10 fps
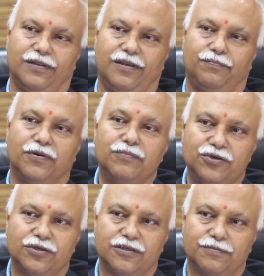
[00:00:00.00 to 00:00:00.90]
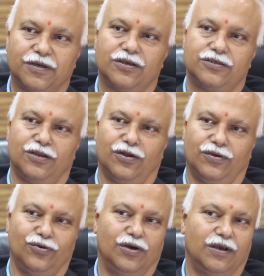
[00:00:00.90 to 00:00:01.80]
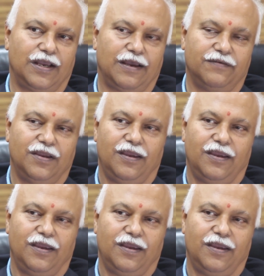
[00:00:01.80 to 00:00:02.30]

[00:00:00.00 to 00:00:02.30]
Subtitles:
The permissions, because you got to have,